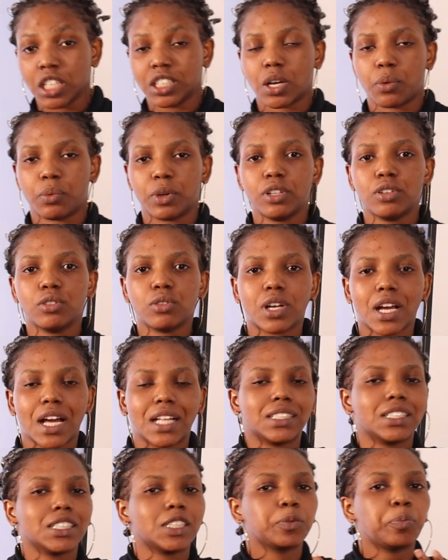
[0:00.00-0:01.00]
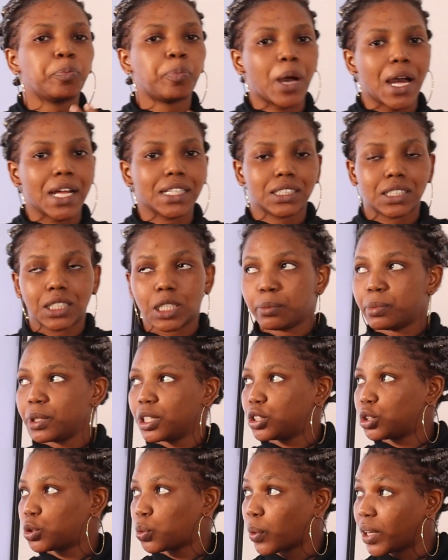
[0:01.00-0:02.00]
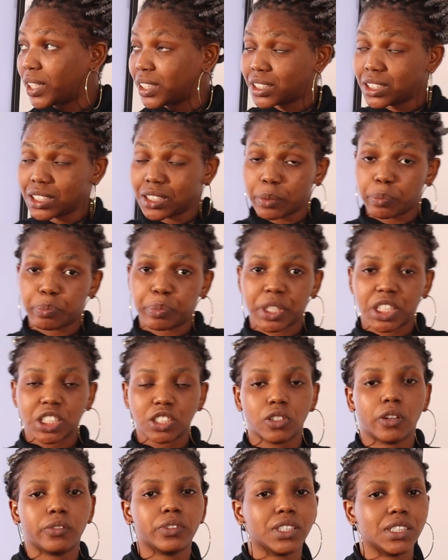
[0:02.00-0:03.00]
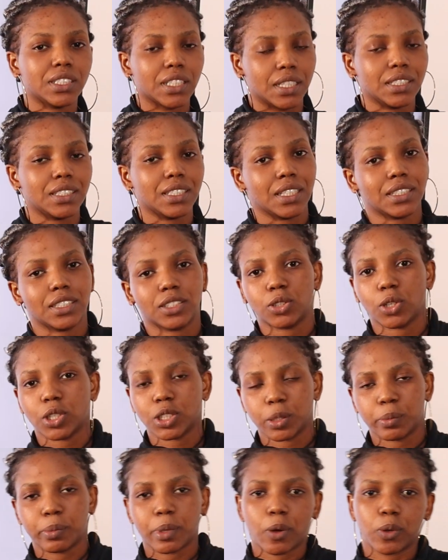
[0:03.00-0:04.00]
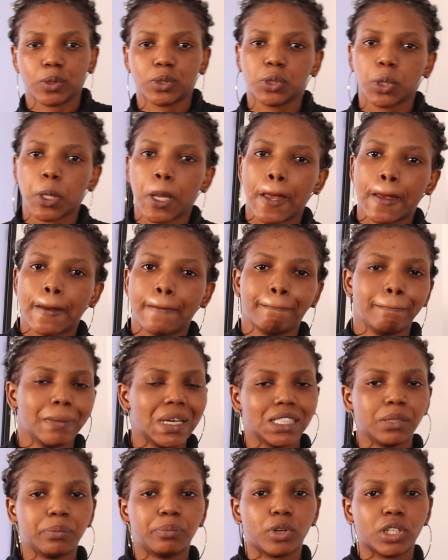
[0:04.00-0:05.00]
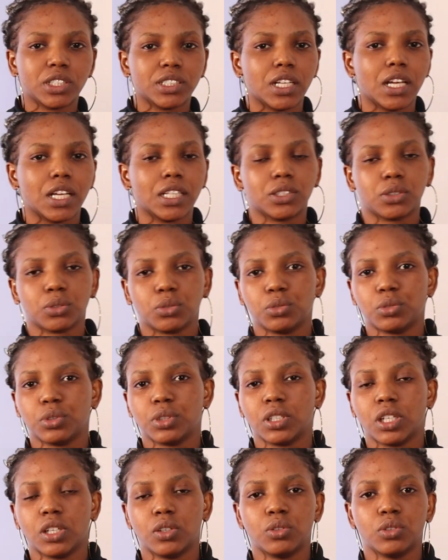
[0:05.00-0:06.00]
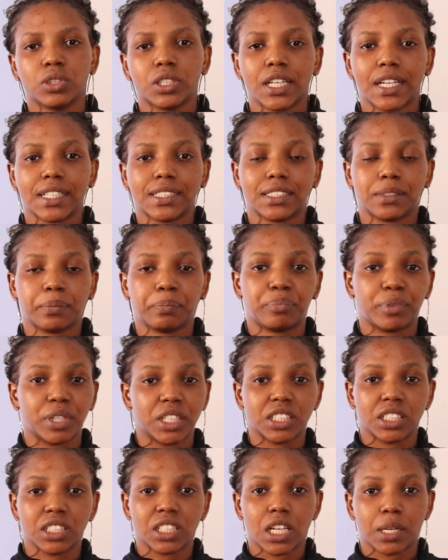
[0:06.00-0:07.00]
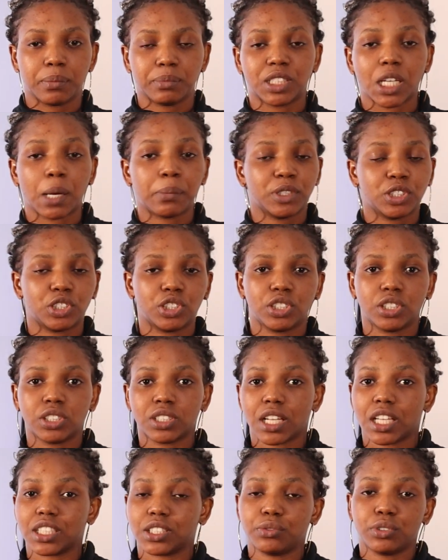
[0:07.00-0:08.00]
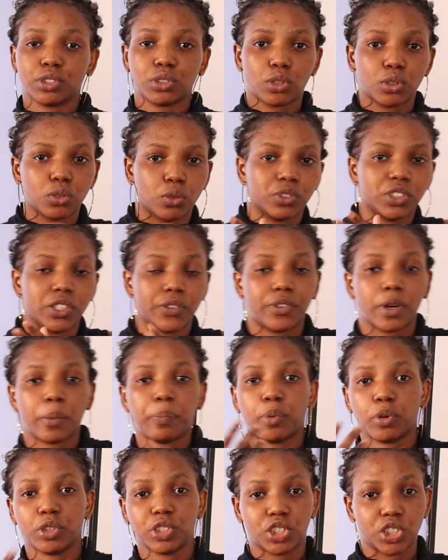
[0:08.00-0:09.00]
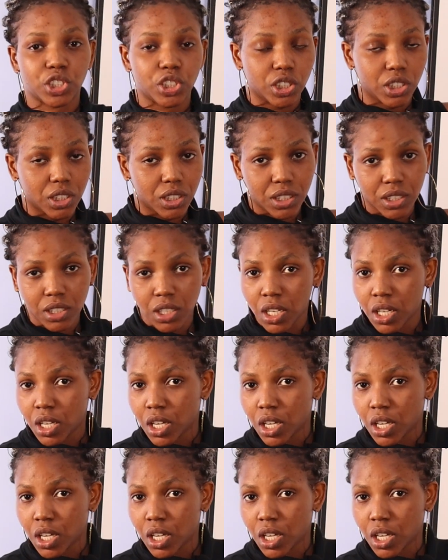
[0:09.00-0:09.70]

Now, when you look at this part labeled 20, the beginning of the sentence, it talks about many boxers who get brain damages as a result of several punches